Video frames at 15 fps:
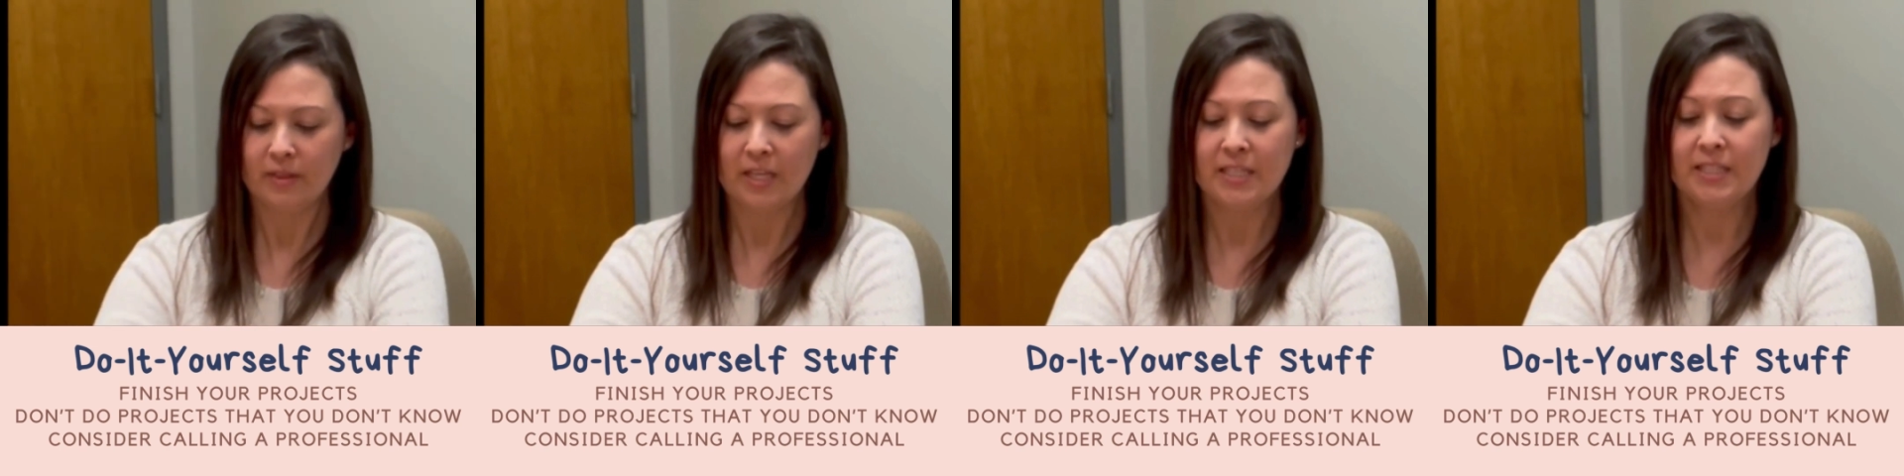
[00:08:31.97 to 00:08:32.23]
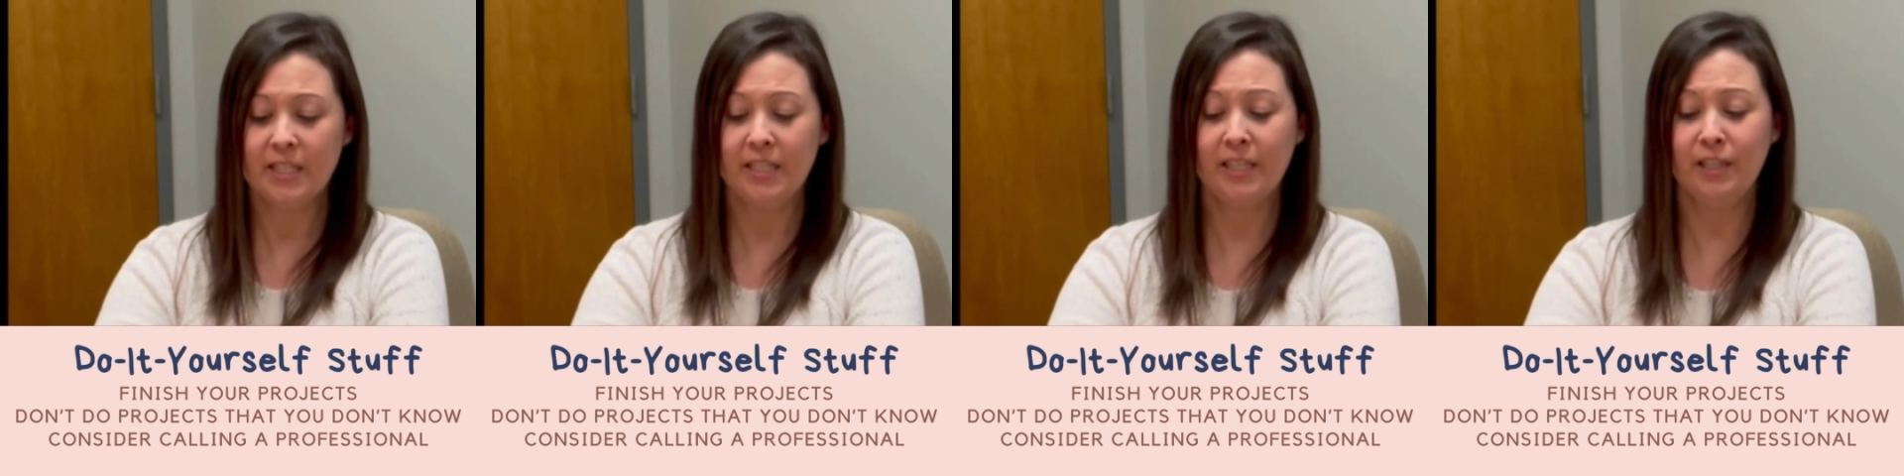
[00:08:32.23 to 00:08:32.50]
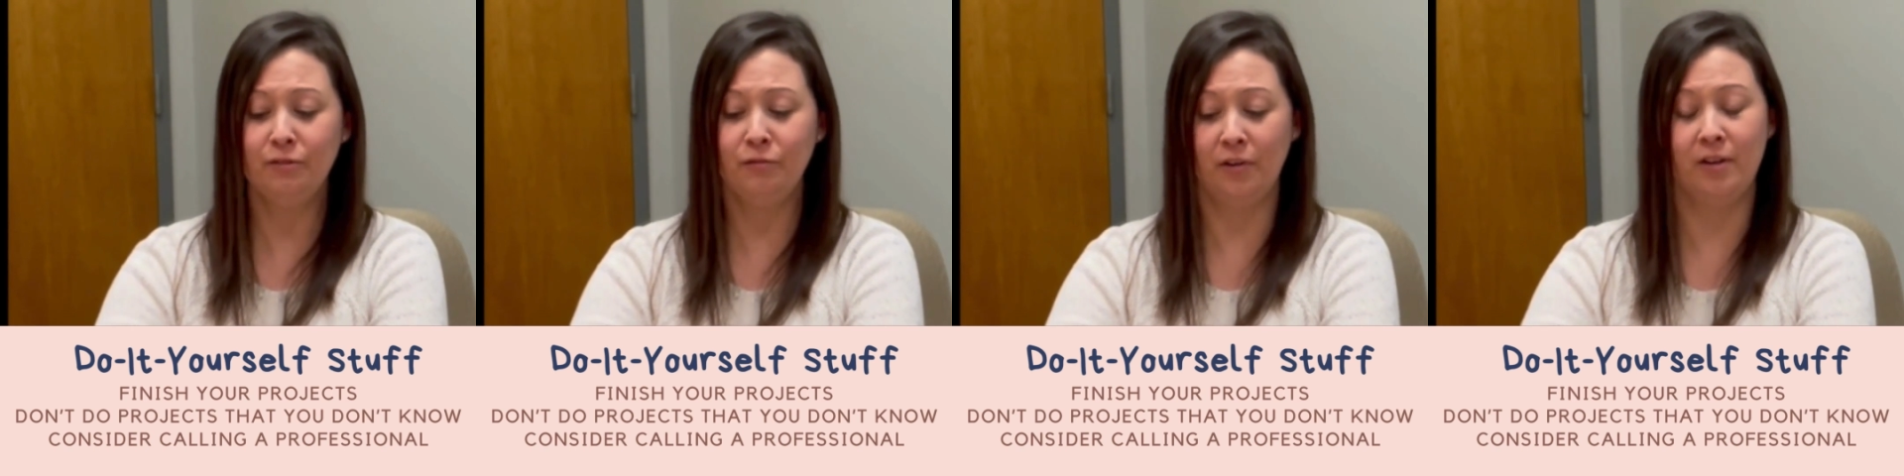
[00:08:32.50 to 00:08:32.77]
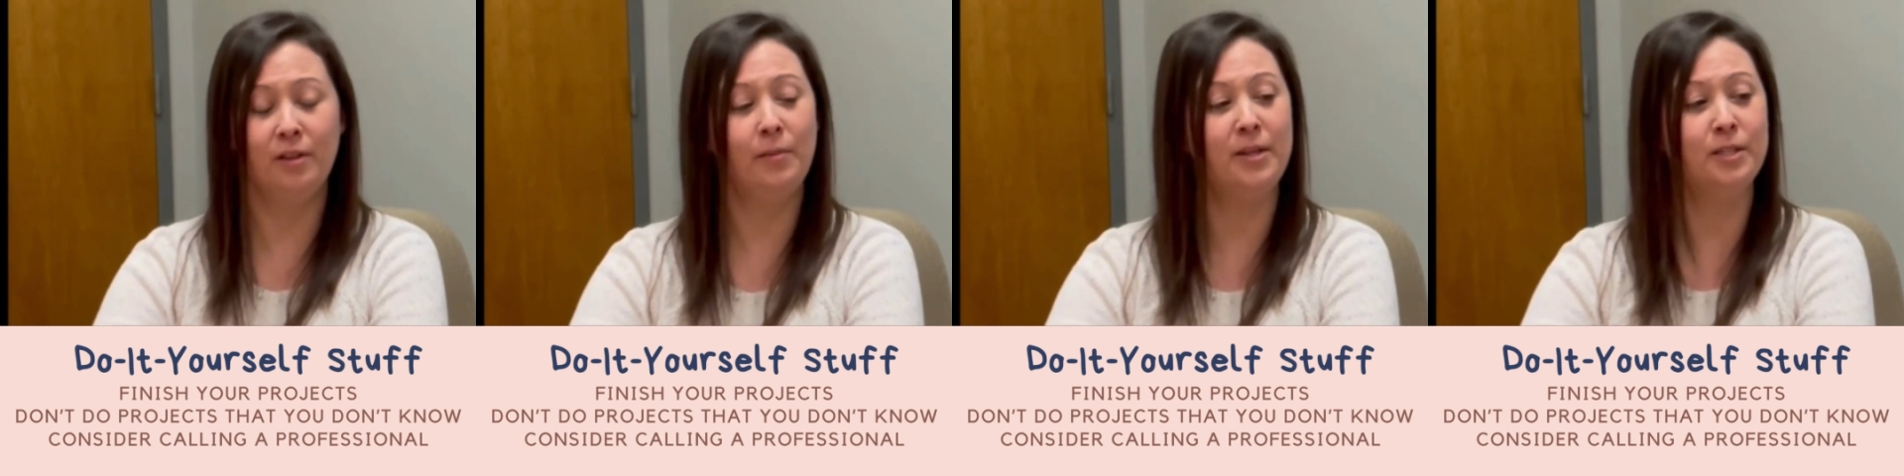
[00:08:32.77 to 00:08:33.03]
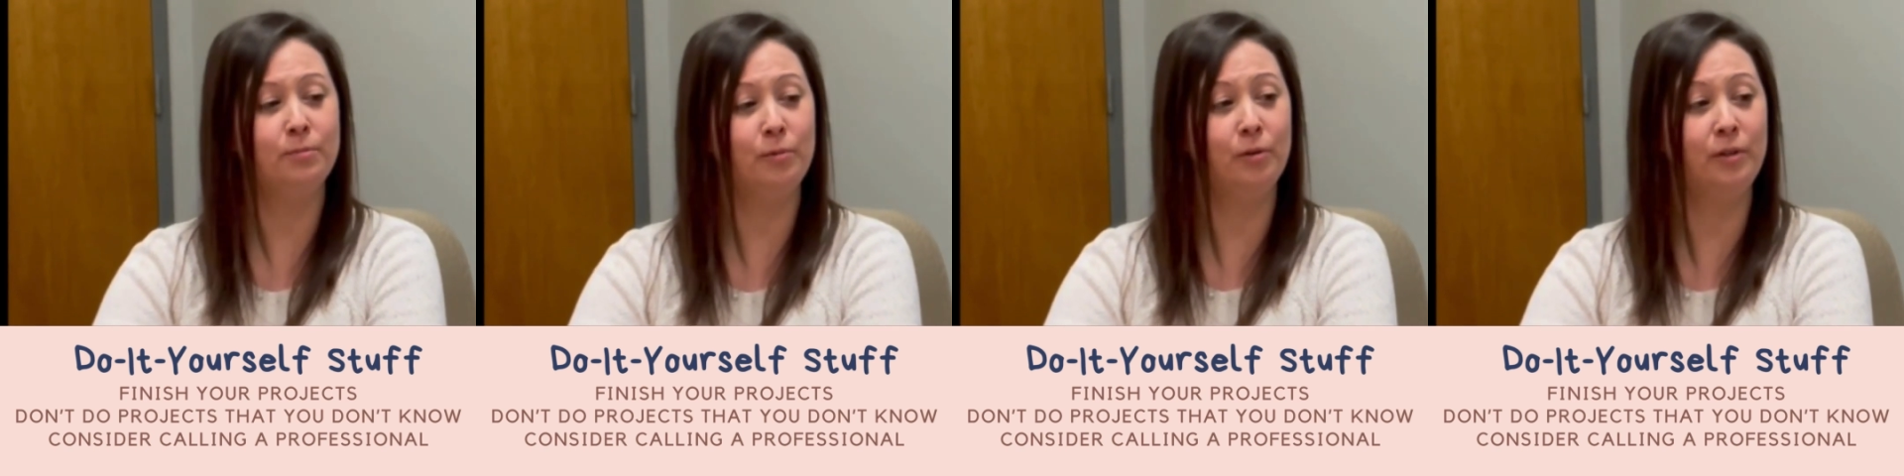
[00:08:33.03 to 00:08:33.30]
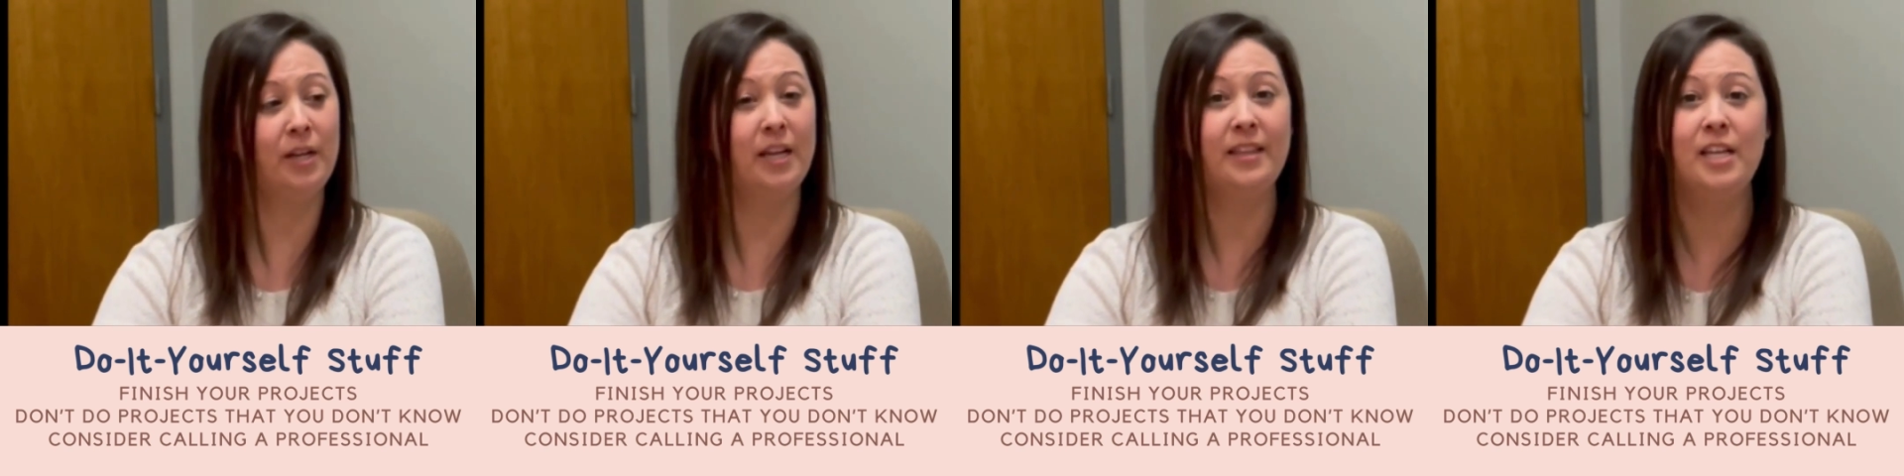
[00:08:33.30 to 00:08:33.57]
sitting in front of the
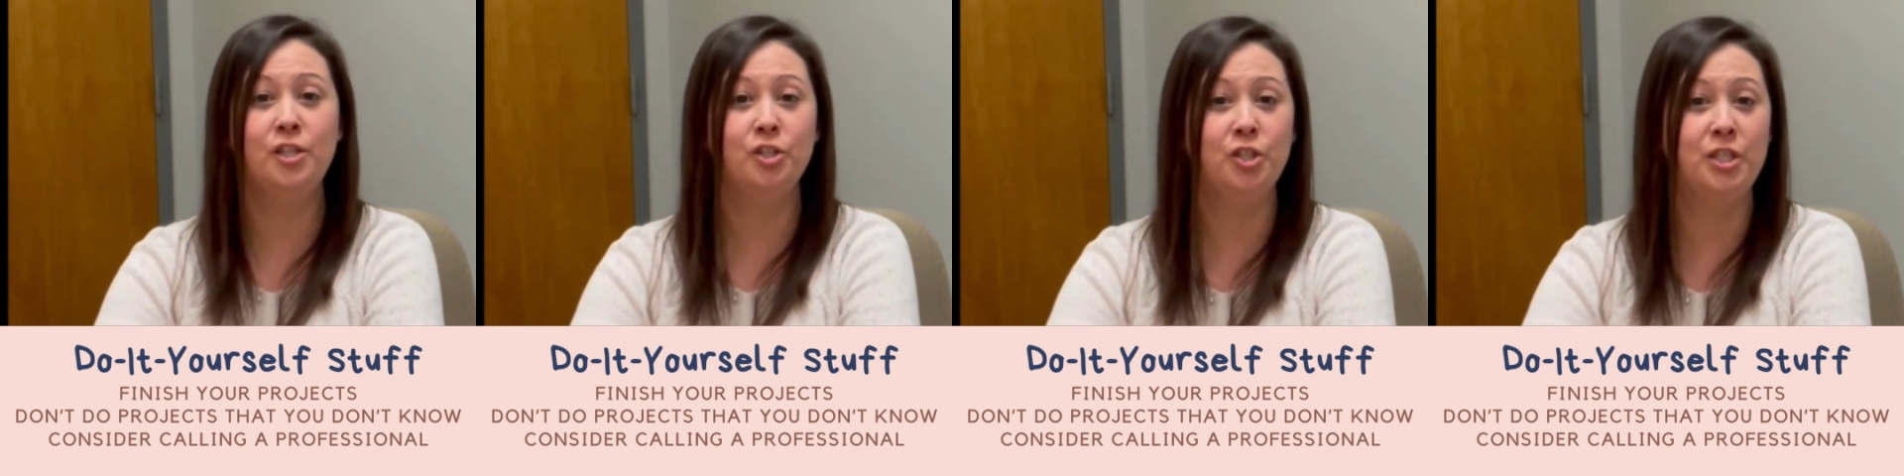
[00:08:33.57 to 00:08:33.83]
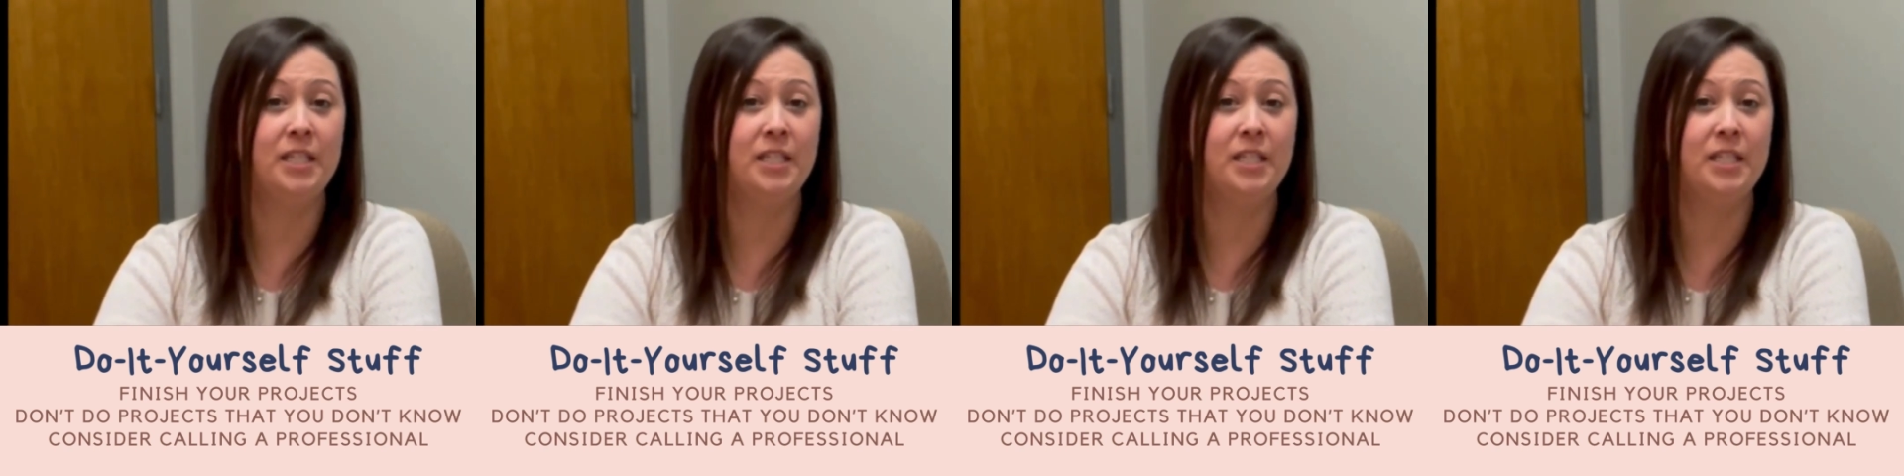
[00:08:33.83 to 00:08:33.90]
baseboard and they just